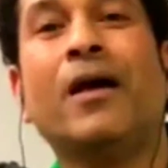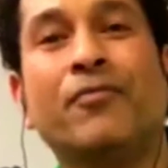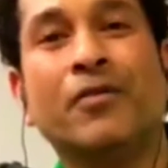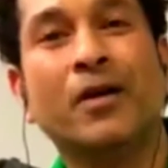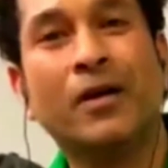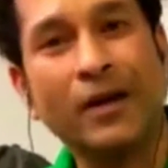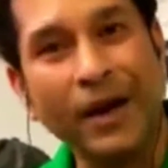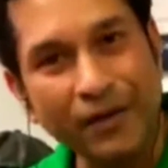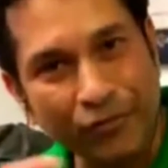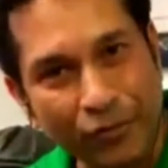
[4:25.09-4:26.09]
and I've
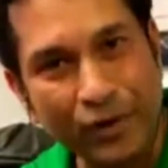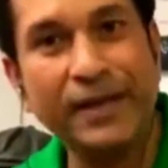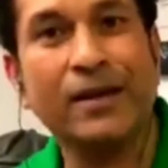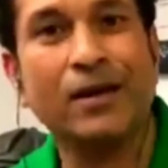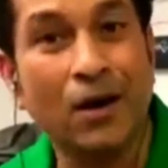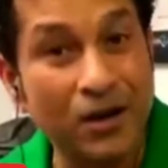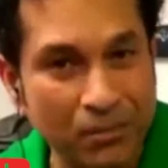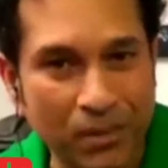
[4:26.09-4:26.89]
rightfully